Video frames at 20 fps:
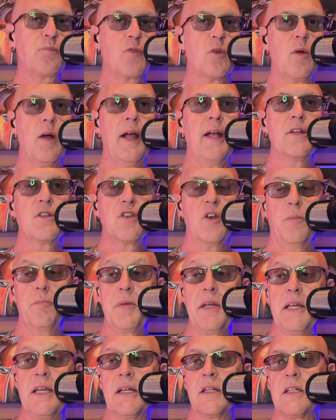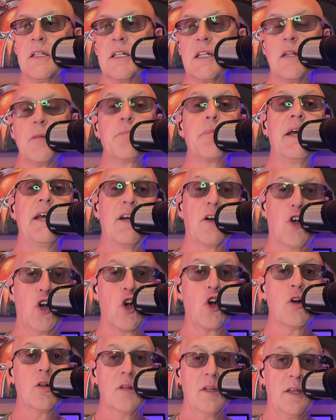right? So be a little bit
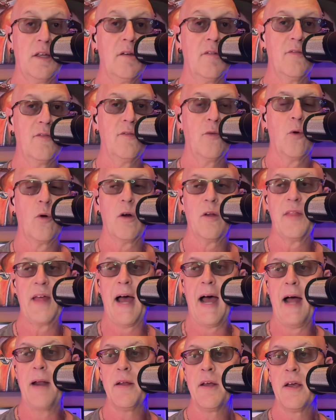early for that.